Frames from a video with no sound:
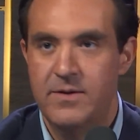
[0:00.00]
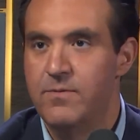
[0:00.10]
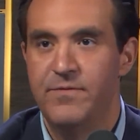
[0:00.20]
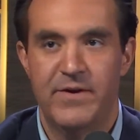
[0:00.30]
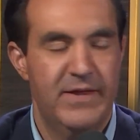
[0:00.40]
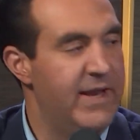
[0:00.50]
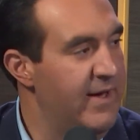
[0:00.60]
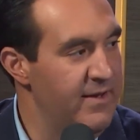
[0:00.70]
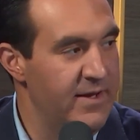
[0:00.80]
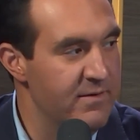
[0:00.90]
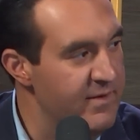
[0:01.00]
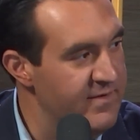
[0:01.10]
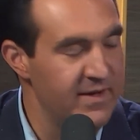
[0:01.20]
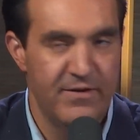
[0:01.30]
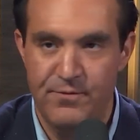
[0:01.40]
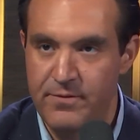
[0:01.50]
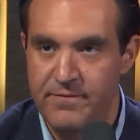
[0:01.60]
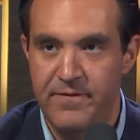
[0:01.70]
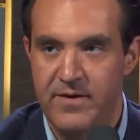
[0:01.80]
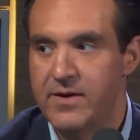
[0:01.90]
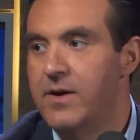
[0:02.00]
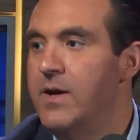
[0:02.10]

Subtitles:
We'll figure that out later. Let's get Israel the funding.